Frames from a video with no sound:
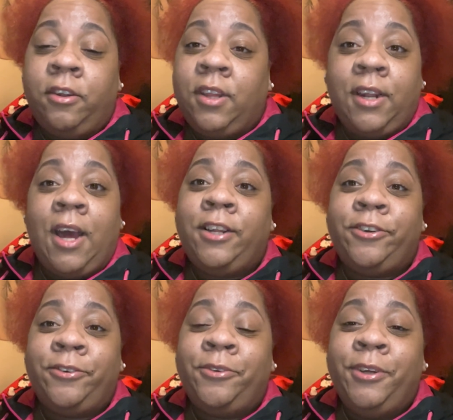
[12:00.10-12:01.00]
than I
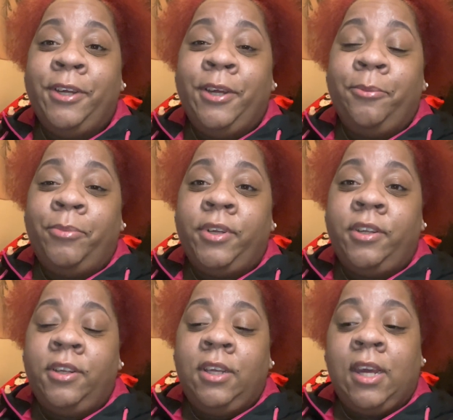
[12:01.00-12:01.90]
do.
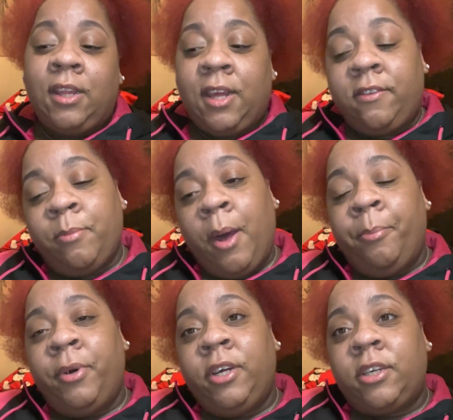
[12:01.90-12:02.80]
But yeah, that's my
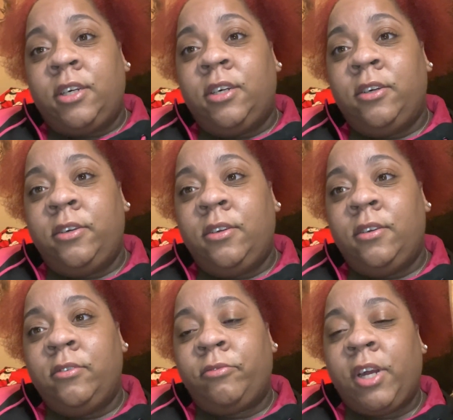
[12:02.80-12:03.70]
book
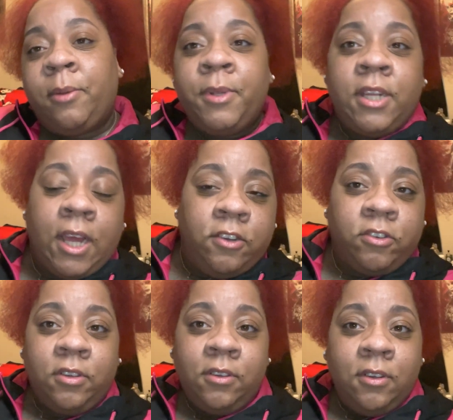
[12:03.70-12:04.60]

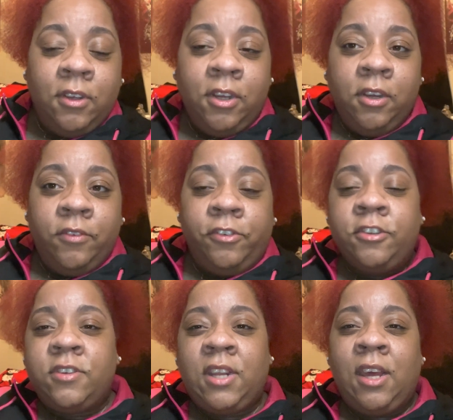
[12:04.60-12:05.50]
recommendation for
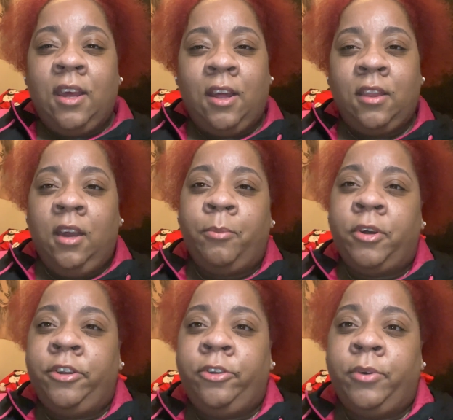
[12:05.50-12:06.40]
today. I think I'm
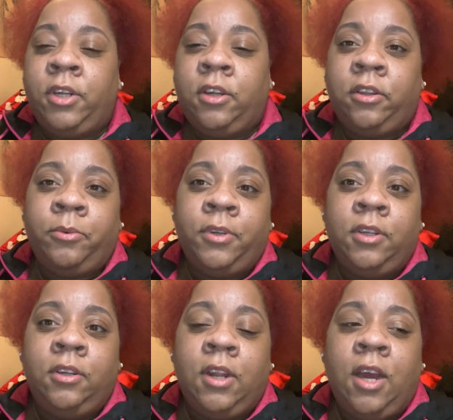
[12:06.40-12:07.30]
gonna do another
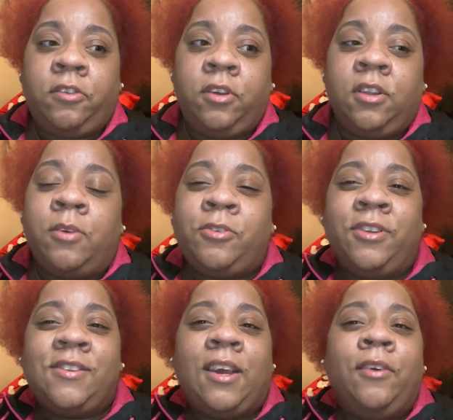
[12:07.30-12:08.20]
one, actually, because I was
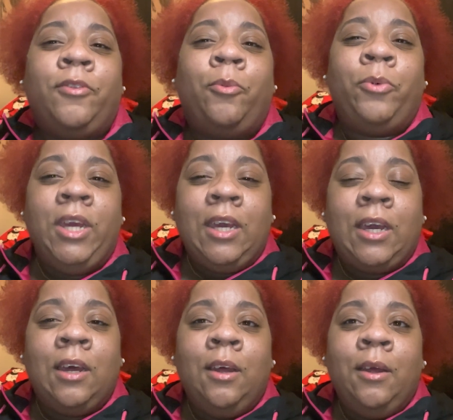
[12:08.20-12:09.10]
gonna say of the
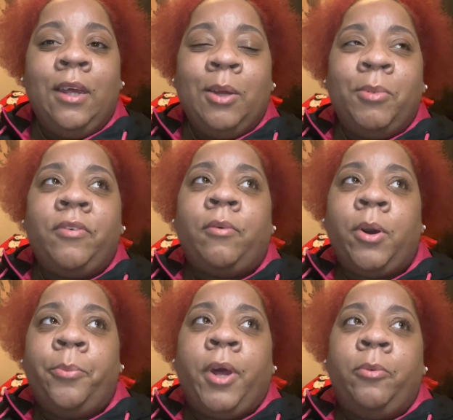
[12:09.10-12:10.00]
week, but if I'm
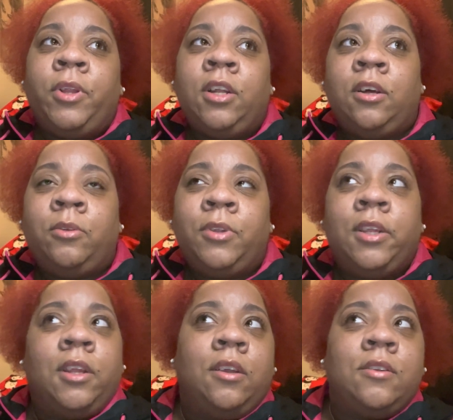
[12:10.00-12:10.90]
coming back with another one,
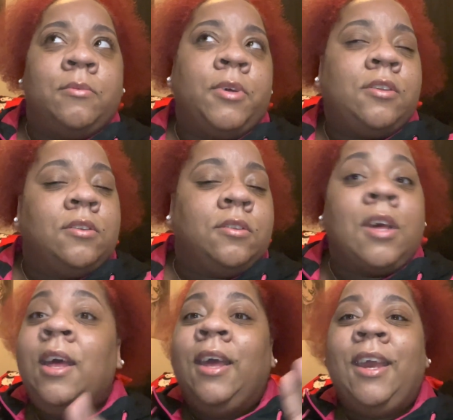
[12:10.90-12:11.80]
then that doesn't make sense.
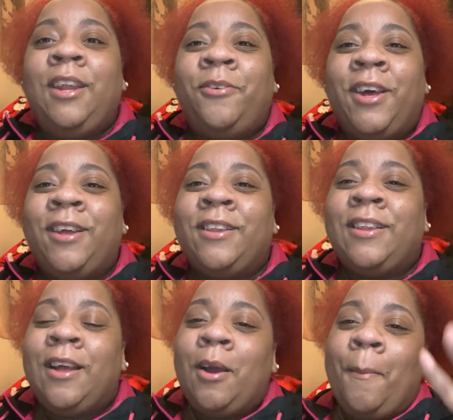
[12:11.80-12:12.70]
Anyway,
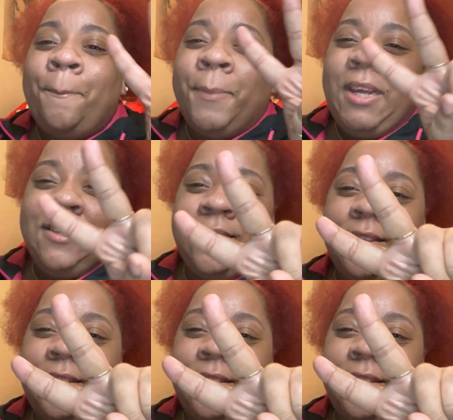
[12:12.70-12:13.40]
peace.